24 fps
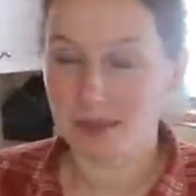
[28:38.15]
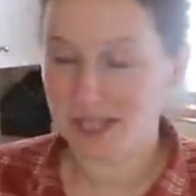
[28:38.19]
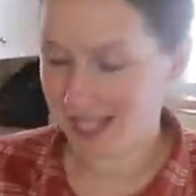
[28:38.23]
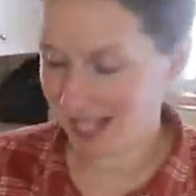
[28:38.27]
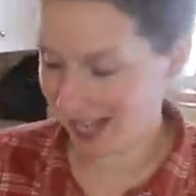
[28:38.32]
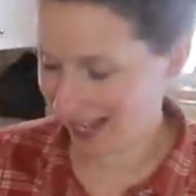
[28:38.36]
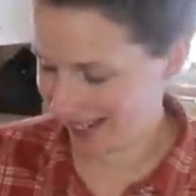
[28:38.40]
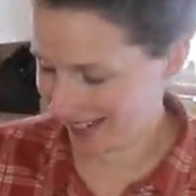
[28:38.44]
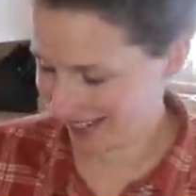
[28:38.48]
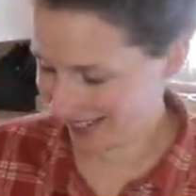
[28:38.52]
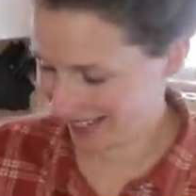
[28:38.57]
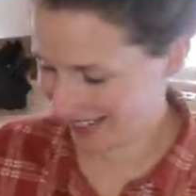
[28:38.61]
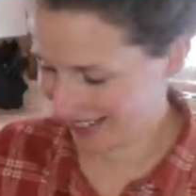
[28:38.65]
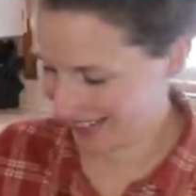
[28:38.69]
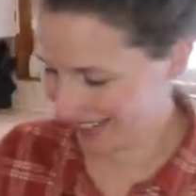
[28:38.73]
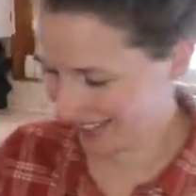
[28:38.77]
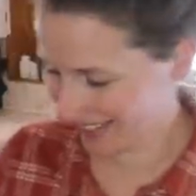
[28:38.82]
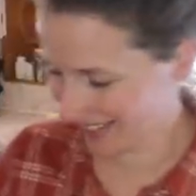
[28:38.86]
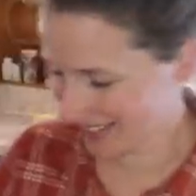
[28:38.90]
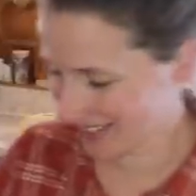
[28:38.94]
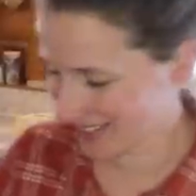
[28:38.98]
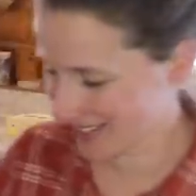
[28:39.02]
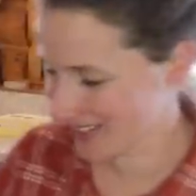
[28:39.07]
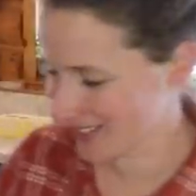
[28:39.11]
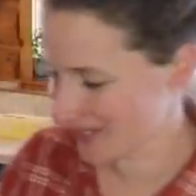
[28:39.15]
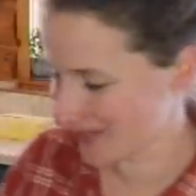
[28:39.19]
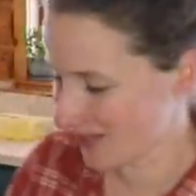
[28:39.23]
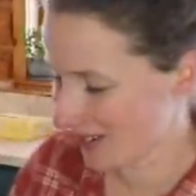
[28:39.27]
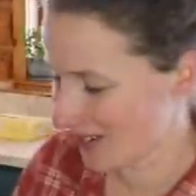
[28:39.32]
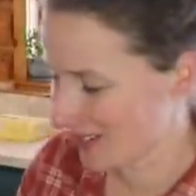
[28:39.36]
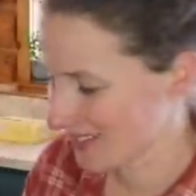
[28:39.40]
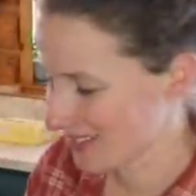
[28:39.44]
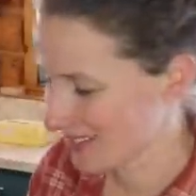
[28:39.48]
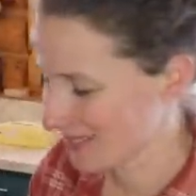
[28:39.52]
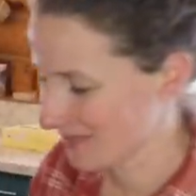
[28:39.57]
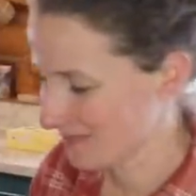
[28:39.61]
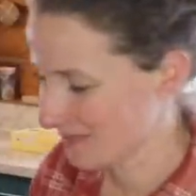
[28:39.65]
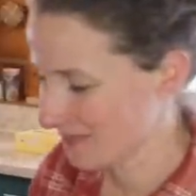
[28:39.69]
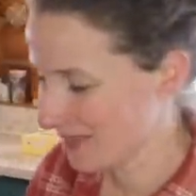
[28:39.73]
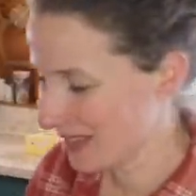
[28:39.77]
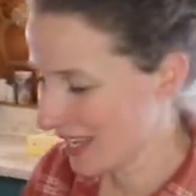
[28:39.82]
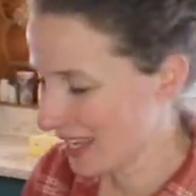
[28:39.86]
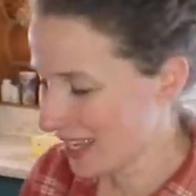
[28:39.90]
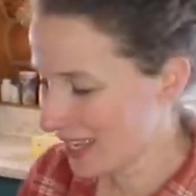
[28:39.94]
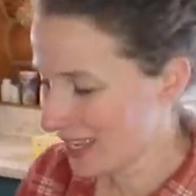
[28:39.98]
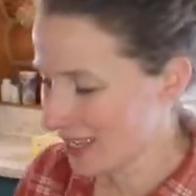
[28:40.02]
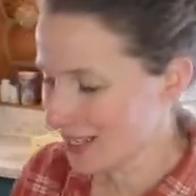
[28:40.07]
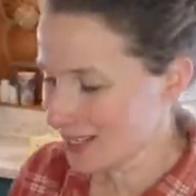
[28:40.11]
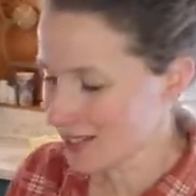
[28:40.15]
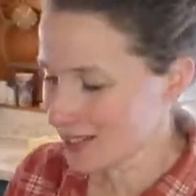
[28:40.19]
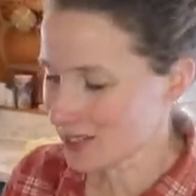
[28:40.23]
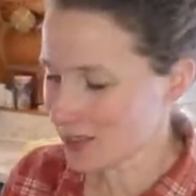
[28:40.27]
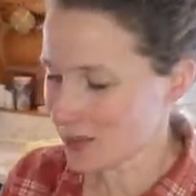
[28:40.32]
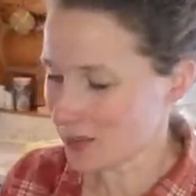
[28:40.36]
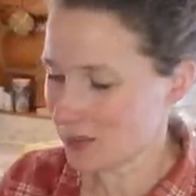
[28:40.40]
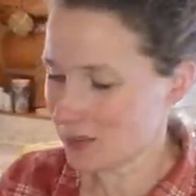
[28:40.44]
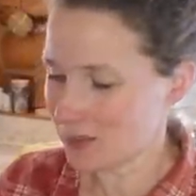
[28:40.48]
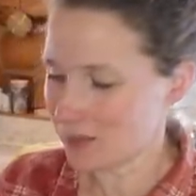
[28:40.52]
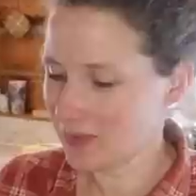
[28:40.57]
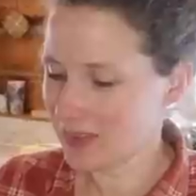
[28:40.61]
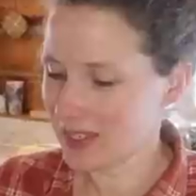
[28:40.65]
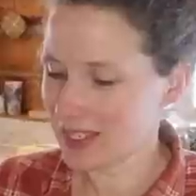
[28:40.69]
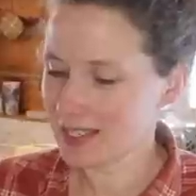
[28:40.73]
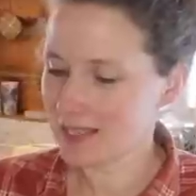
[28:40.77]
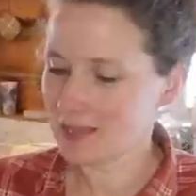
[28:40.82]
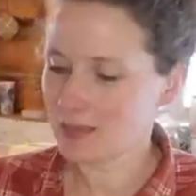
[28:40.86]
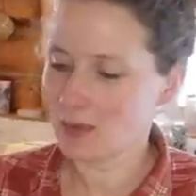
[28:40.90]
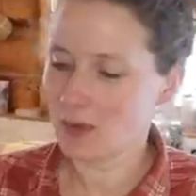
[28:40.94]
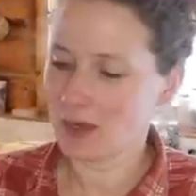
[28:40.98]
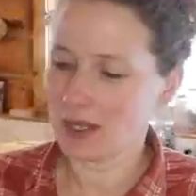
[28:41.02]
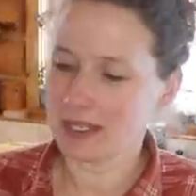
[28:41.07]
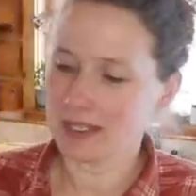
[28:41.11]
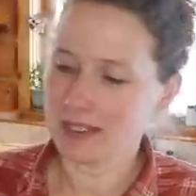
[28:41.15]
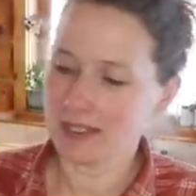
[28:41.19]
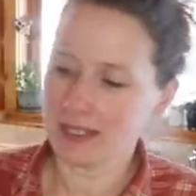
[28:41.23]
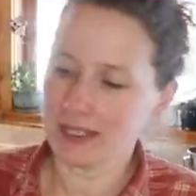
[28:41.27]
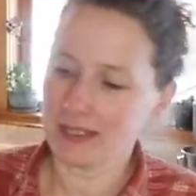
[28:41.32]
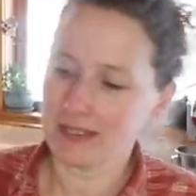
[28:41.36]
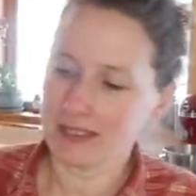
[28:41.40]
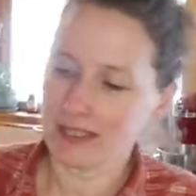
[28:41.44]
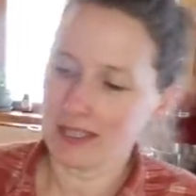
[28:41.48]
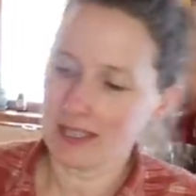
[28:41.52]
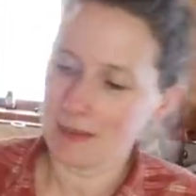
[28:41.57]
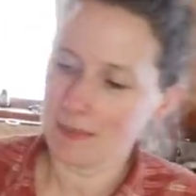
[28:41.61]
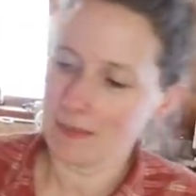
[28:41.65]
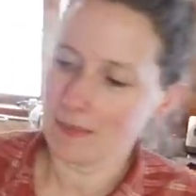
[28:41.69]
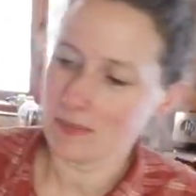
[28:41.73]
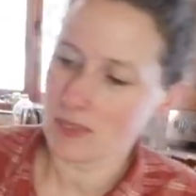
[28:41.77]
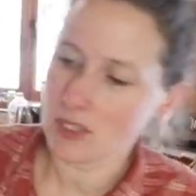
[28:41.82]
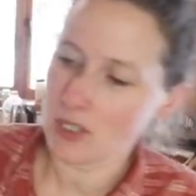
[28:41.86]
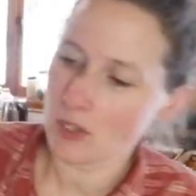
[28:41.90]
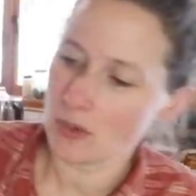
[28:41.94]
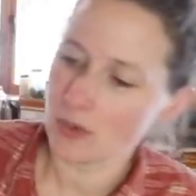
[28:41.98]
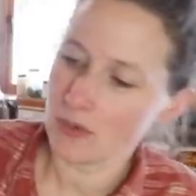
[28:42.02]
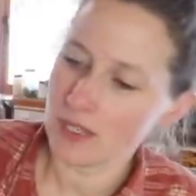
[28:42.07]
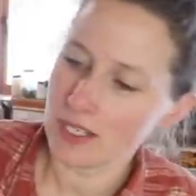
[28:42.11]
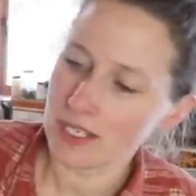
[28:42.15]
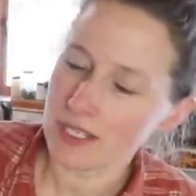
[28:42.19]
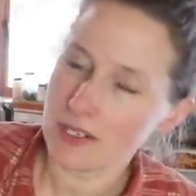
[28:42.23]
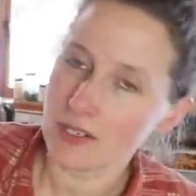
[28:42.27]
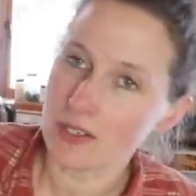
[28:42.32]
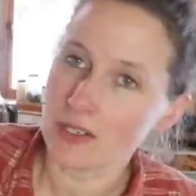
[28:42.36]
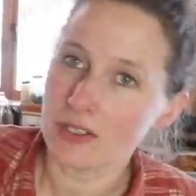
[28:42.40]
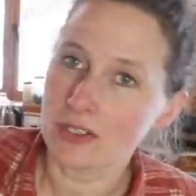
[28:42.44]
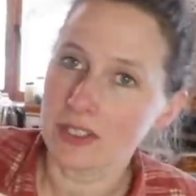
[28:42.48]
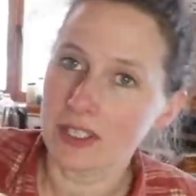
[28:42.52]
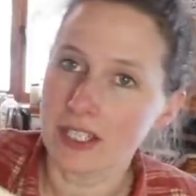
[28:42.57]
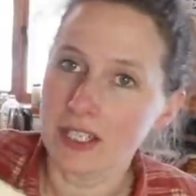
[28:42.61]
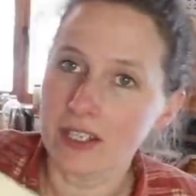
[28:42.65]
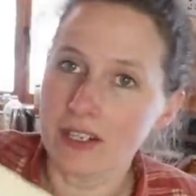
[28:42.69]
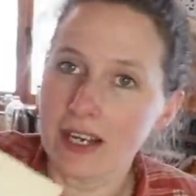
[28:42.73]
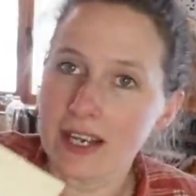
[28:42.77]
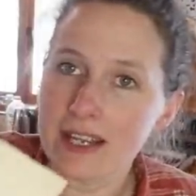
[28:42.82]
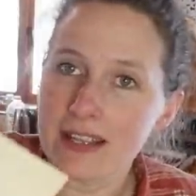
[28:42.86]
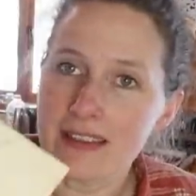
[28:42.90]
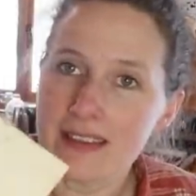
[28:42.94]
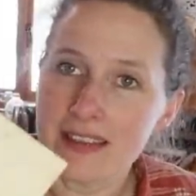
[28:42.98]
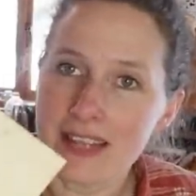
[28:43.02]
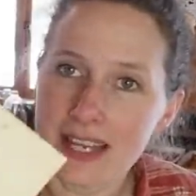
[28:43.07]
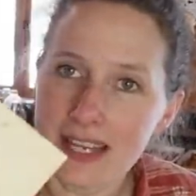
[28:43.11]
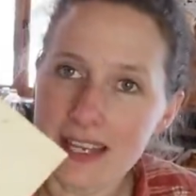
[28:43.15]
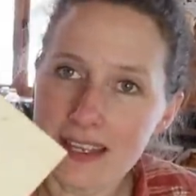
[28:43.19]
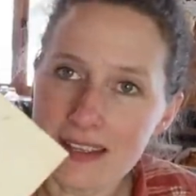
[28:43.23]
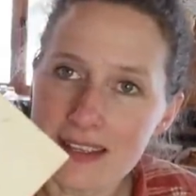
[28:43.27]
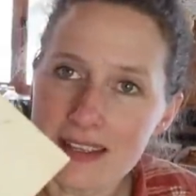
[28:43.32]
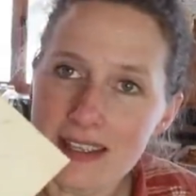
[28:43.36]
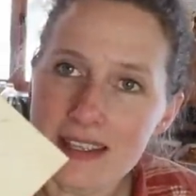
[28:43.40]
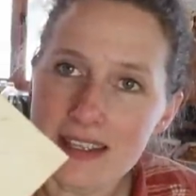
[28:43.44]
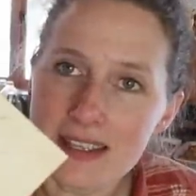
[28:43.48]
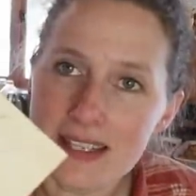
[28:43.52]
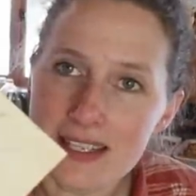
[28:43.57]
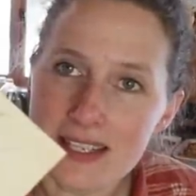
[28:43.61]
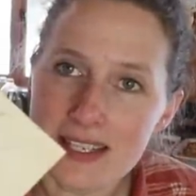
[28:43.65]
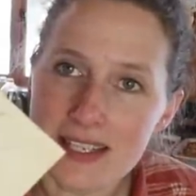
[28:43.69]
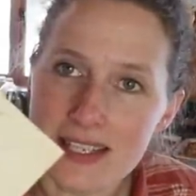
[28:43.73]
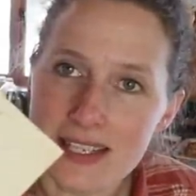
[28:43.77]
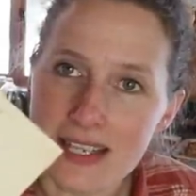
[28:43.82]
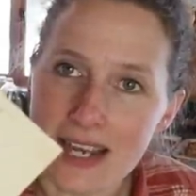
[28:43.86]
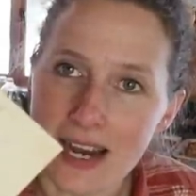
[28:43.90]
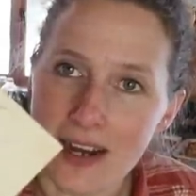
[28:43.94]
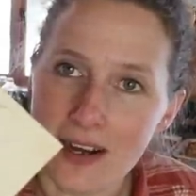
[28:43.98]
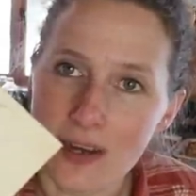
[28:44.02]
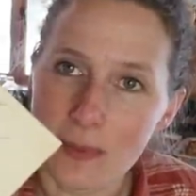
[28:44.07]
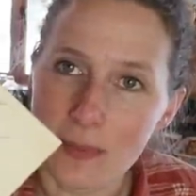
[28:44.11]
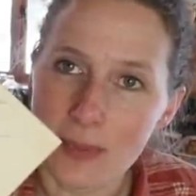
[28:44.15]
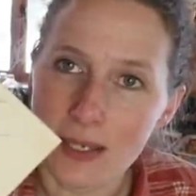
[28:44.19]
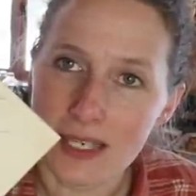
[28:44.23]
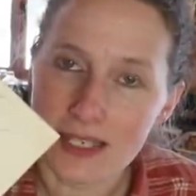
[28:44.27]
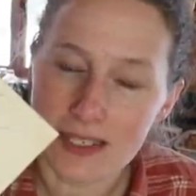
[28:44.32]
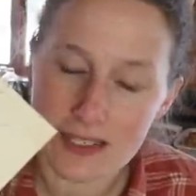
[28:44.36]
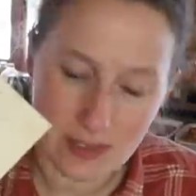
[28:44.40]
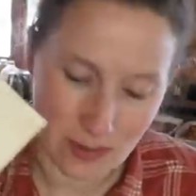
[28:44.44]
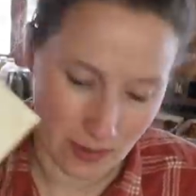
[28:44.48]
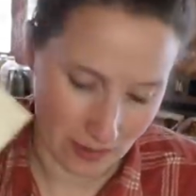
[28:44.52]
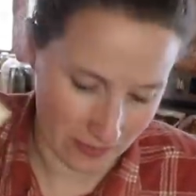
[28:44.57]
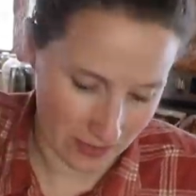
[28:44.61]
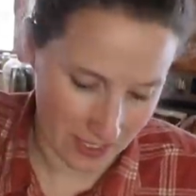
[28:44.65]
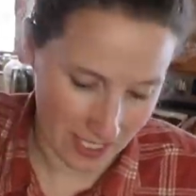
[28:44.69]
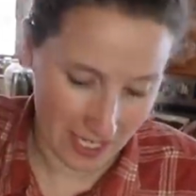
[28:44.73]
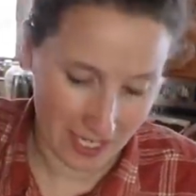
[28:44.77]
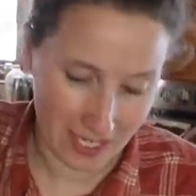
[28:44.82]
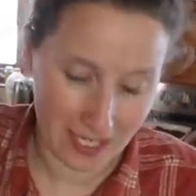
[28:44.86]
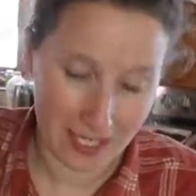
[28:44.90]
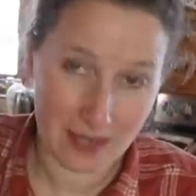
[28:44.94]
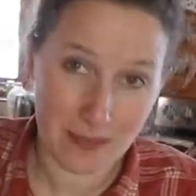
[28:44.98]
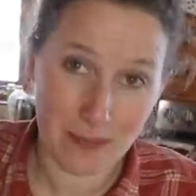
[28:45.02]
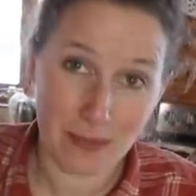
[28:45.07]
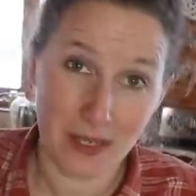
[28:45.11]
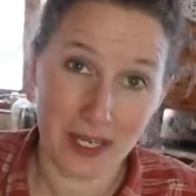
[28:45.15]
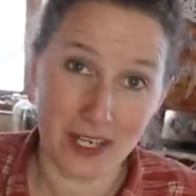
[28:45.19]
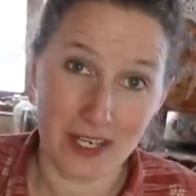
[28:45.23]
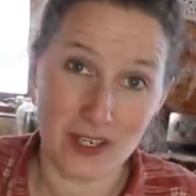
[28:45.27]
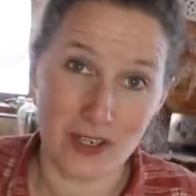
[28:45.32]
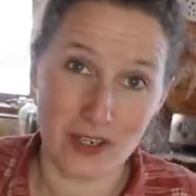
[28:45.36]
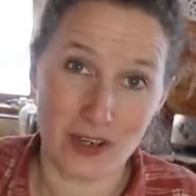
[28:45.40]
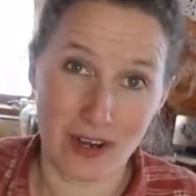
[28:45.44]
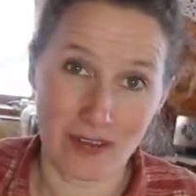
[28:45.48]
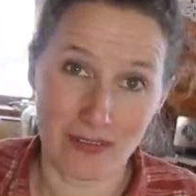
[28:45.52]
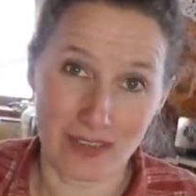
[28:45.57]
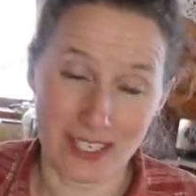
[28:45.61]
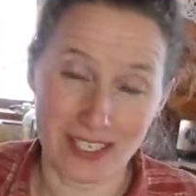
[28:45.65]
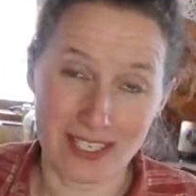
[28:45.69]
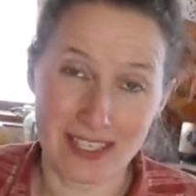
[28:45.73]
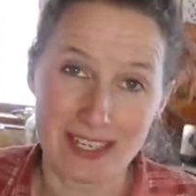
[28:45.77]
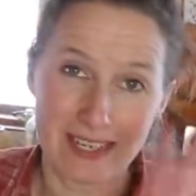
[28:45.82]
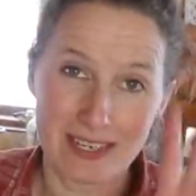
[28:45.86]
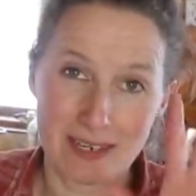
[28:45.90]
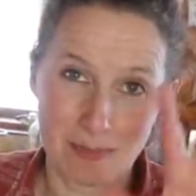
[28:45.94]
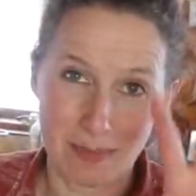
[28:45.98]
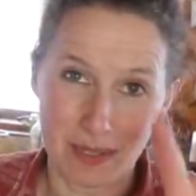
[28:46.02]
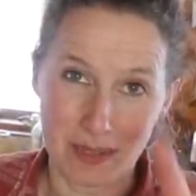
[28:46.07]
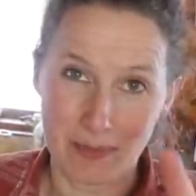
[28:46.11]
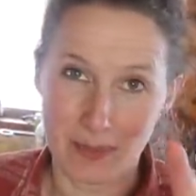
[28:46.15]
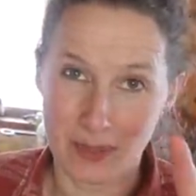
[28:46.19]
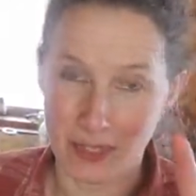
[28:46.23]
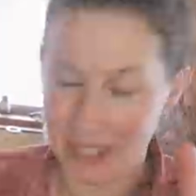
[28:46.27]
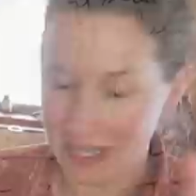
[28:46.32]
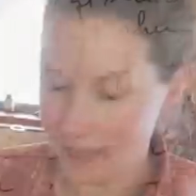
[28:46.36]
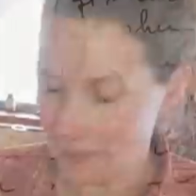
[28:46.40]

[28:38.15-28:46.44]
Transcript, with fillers: obsessed. They're so awesome. So this one, I think I showed this earlier. I think that this is Arabic. So I've taken a picture of it and I'm gonna put